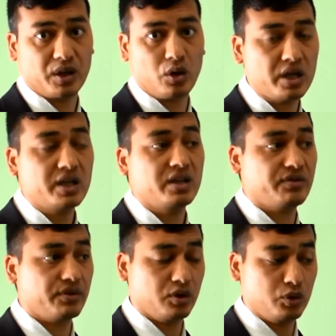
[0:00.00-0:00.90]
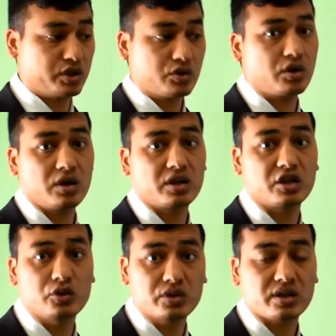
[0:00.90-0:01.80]
Okay, if we should not
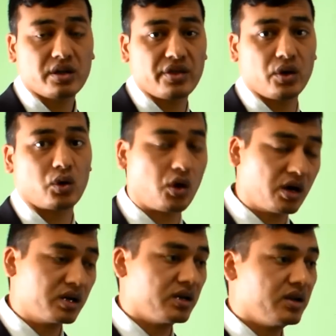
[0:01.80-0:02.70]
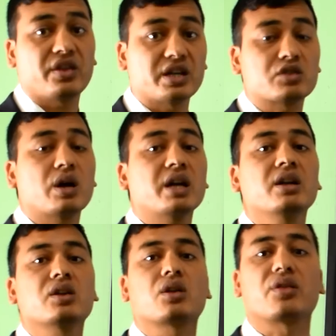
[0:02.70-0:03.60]
use the wrong, that's why
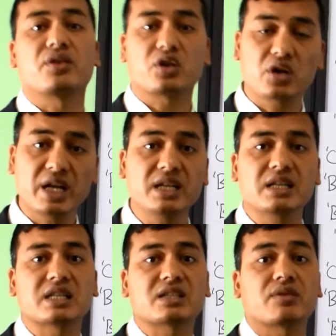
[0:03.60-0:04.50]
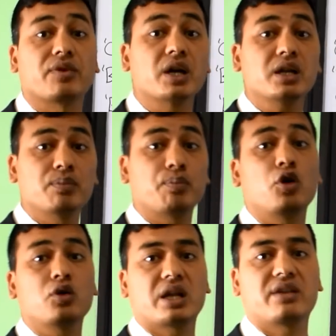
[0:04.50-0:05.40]
the training is very
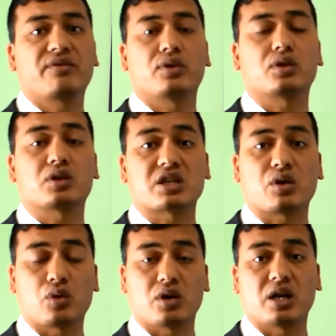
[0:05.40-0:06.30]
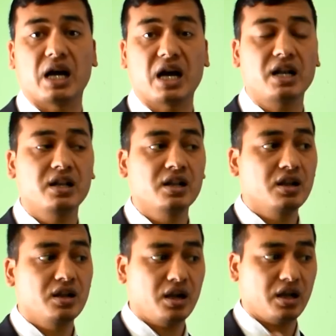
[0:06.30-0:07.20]
important for the security guard,
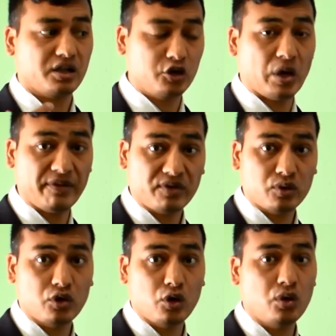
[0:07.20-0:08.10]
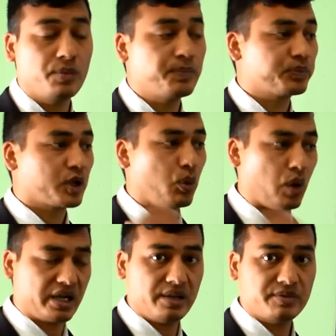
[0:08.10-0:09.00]
and you have to know
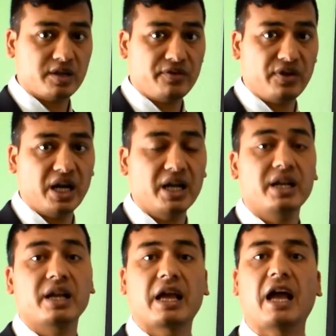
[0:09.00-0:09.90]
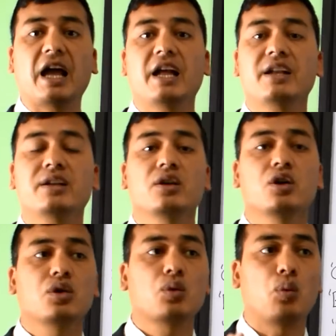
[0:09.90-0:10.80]
what types of fire and
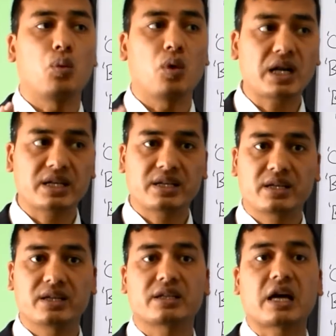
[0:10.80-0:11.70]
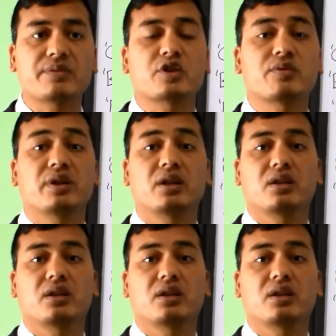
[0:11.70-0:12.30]
what types of